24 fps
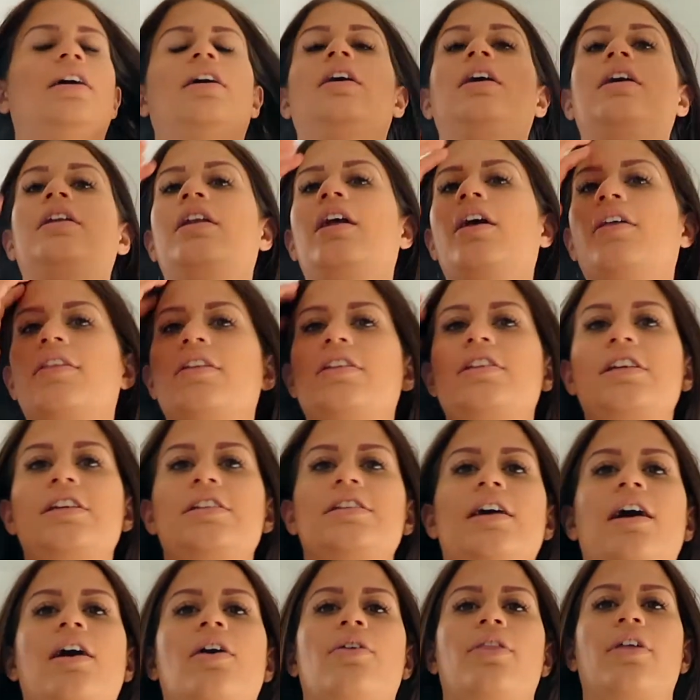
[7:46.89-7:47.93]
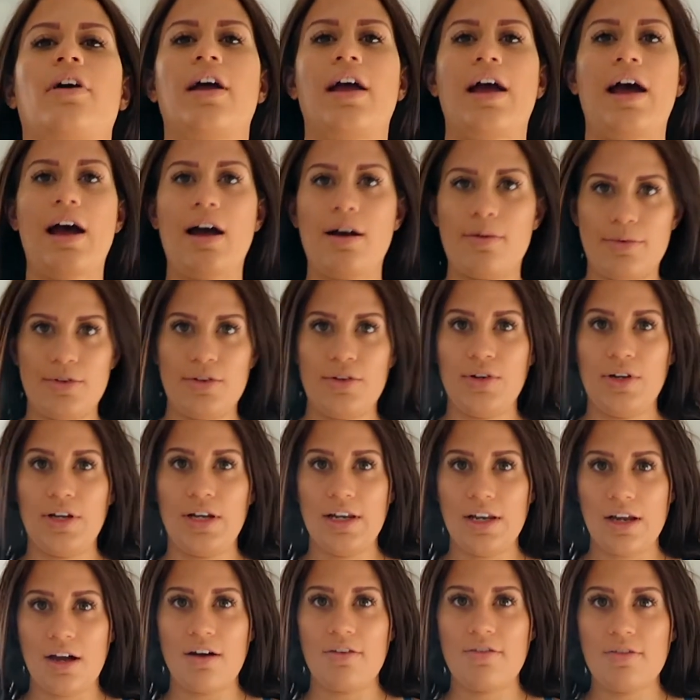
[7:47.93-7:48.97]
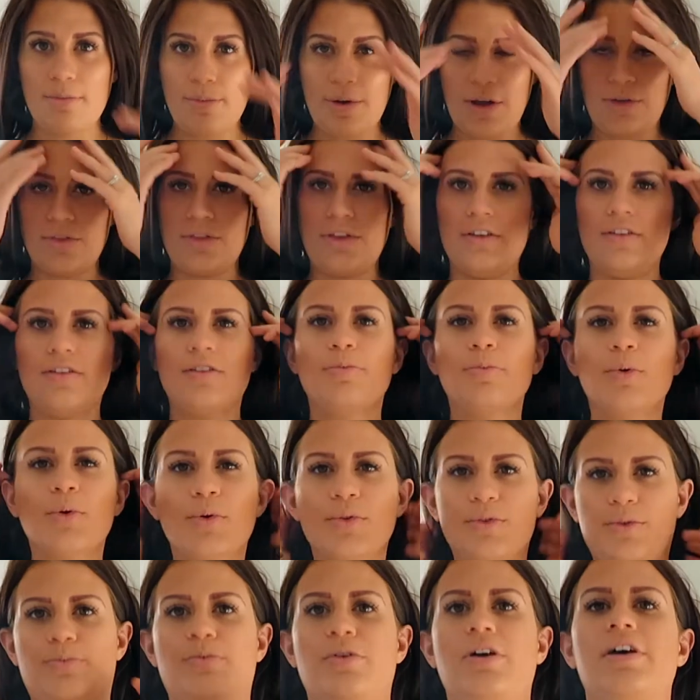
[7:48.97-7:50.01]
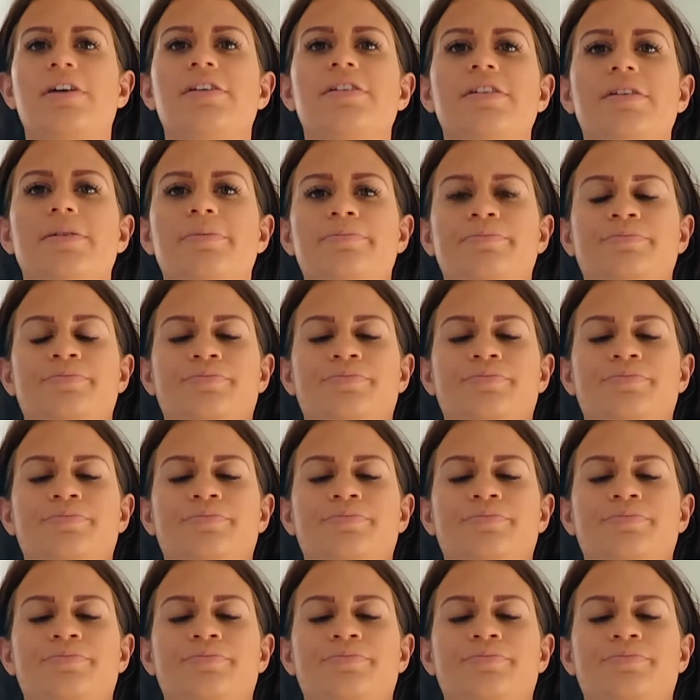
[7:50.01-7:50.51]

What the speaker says: Another detail that I absolutely love about these sports bras